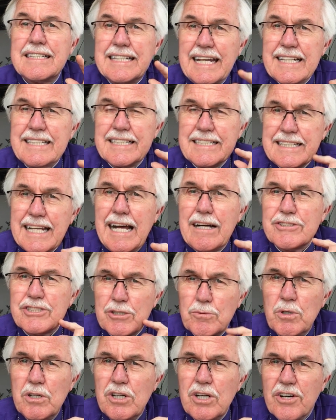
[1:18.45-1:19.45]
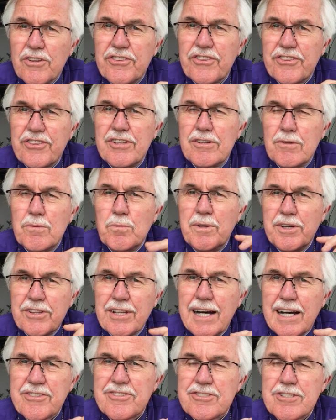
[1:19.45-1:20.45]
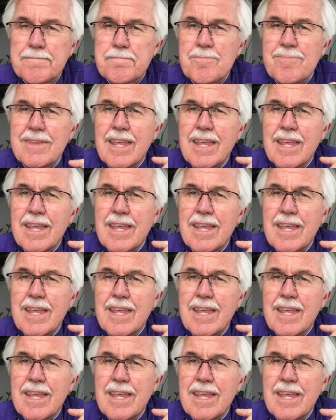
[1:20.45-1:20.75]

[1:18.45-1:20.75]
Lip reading: getting down to earth with us,